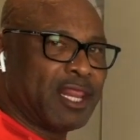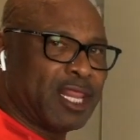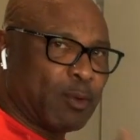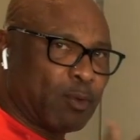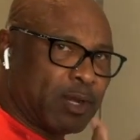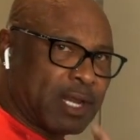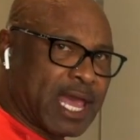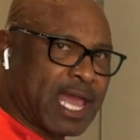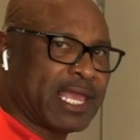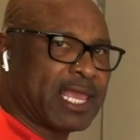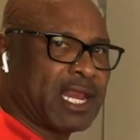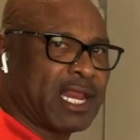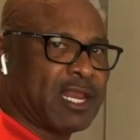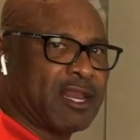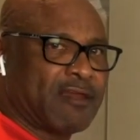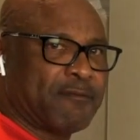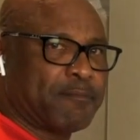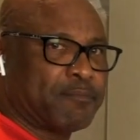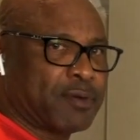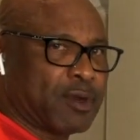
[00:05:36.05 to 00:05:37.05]
They were not getting
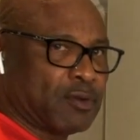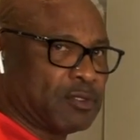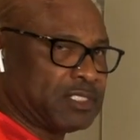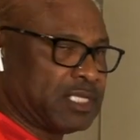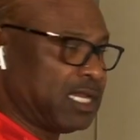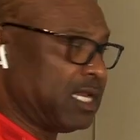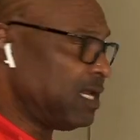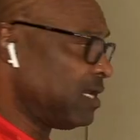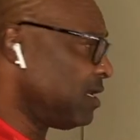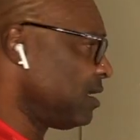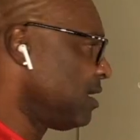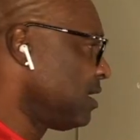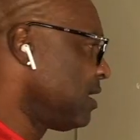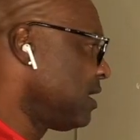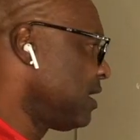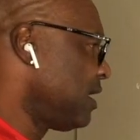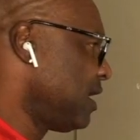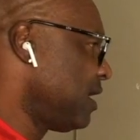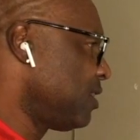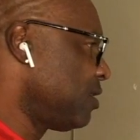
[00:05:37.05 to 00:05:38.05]
enough protein
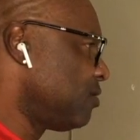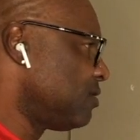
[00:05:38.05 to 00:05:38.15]
in